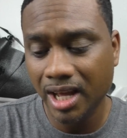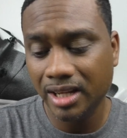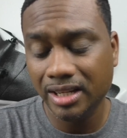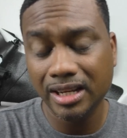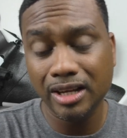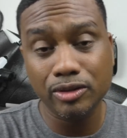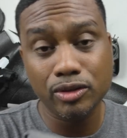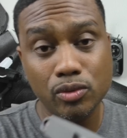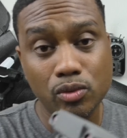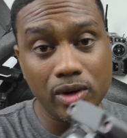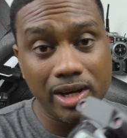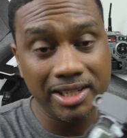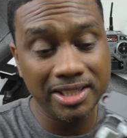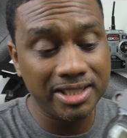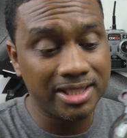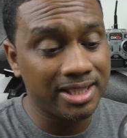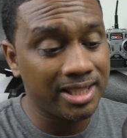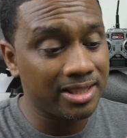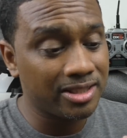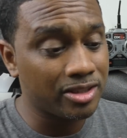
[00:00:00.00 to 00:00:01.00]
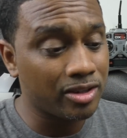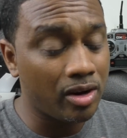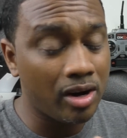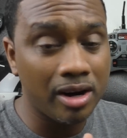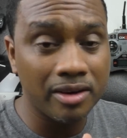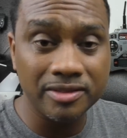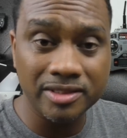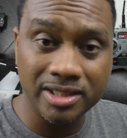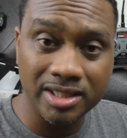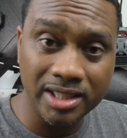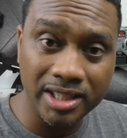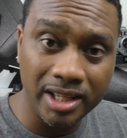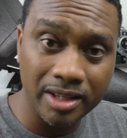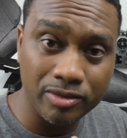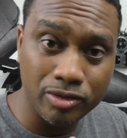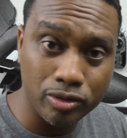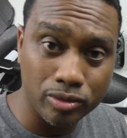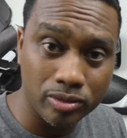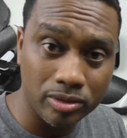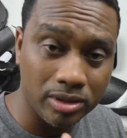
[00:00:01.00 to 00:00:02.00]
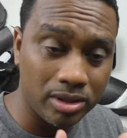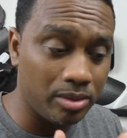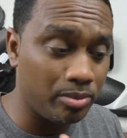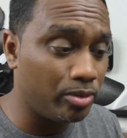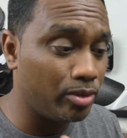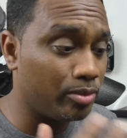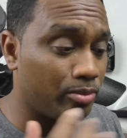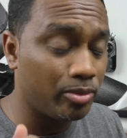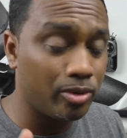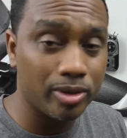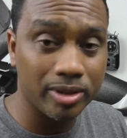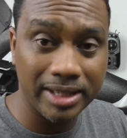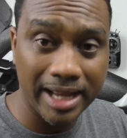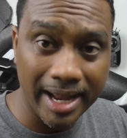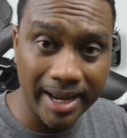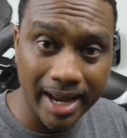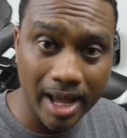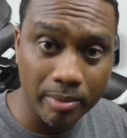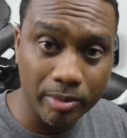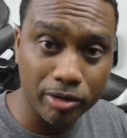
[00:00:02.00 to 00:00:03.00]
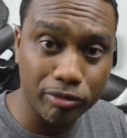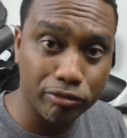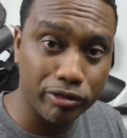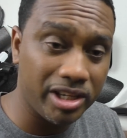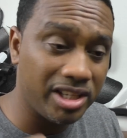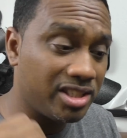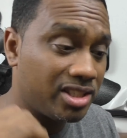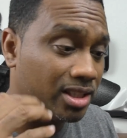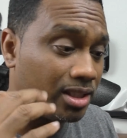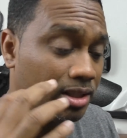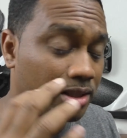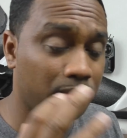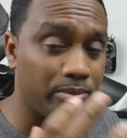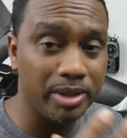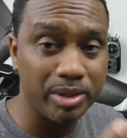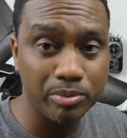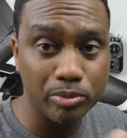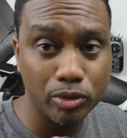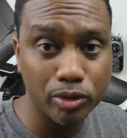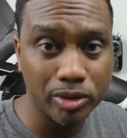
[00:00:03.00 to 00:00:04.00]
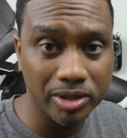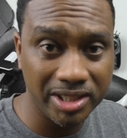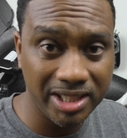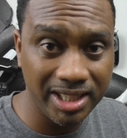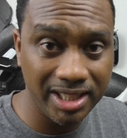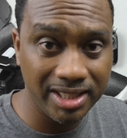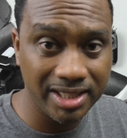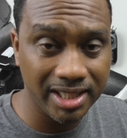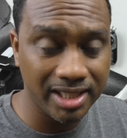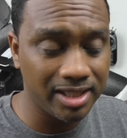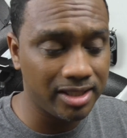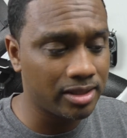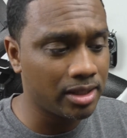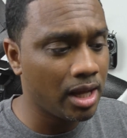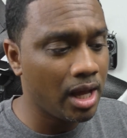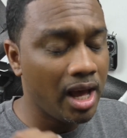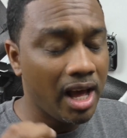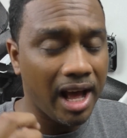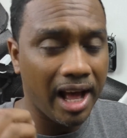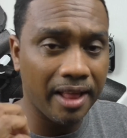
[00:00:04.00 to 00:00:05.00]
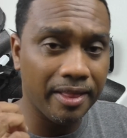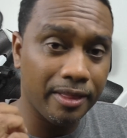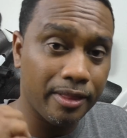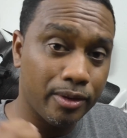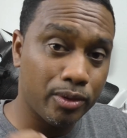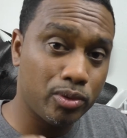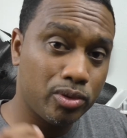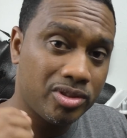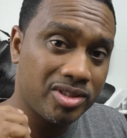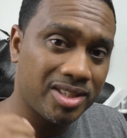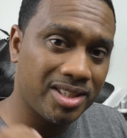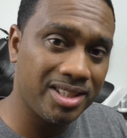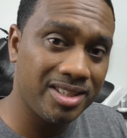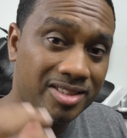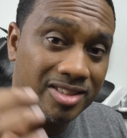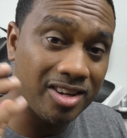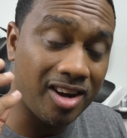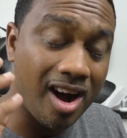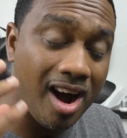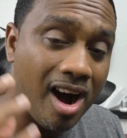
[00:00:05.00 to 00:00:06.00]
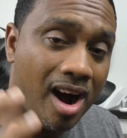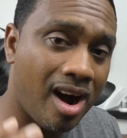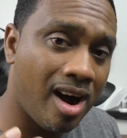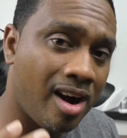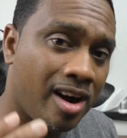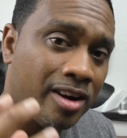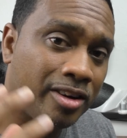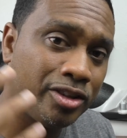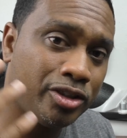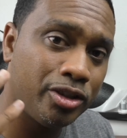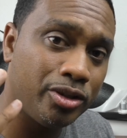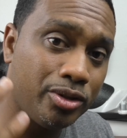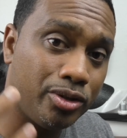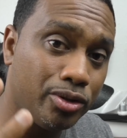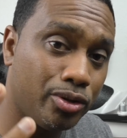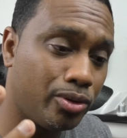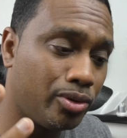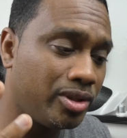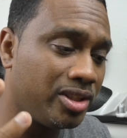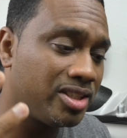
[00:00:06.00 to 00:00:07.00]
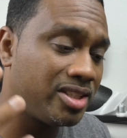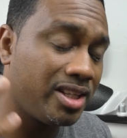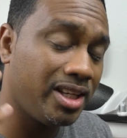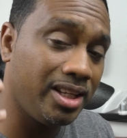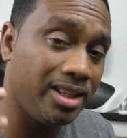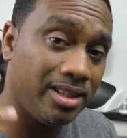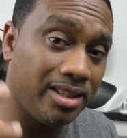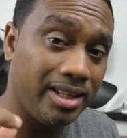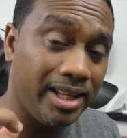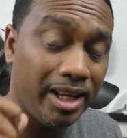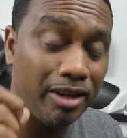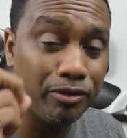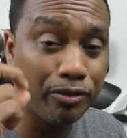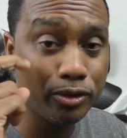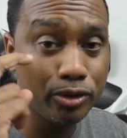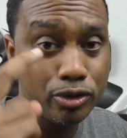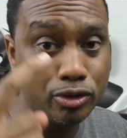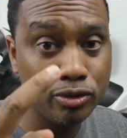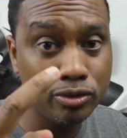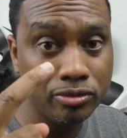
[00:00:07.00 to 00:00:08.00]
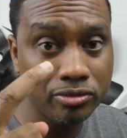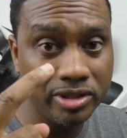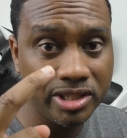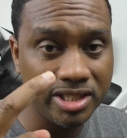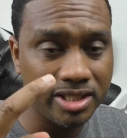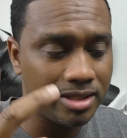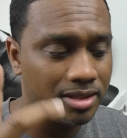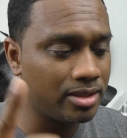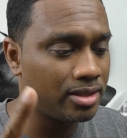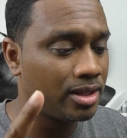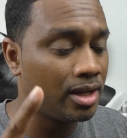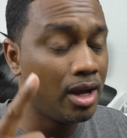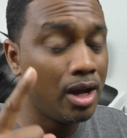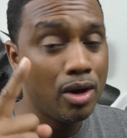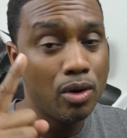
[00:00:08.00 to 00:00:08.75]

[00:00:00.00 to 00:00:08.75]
Now the one inch sensor obviously gives you a little bit more dynamic range, a little bit more details, and those things are hard to notice in the day for two reasons.